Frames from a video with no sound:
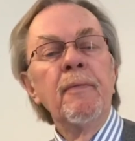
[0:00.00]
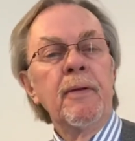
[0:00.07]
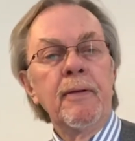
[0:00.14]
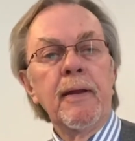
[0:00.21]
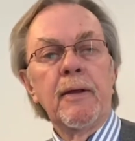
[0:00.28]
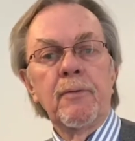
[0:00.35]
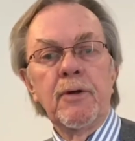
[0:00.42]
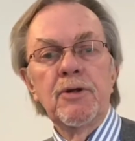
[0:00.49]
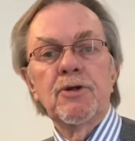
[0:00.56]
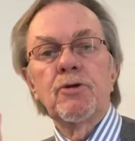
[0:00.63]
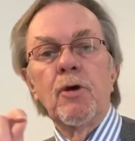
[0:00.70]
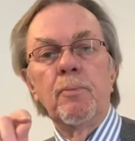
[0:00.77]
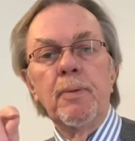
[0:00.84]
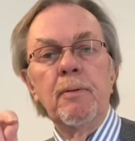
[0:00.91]
In other words,
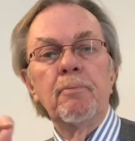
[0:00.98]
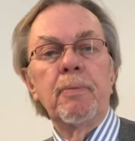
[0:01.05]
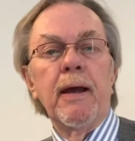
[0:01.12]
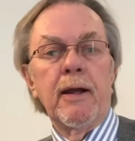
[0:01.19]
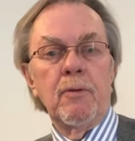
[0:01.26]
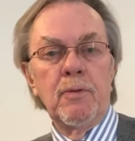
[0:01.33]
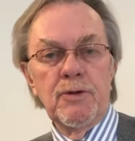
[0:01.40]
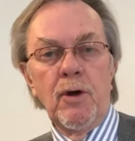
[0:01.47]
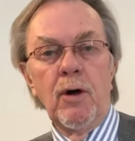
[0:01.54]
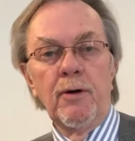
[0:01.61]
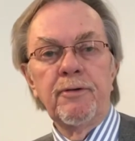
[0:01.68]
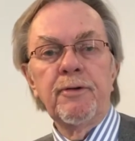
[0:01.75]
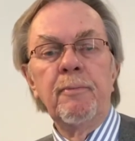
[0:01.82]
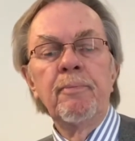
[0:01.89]
job impact was
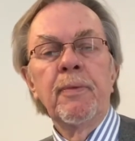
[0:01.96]
off.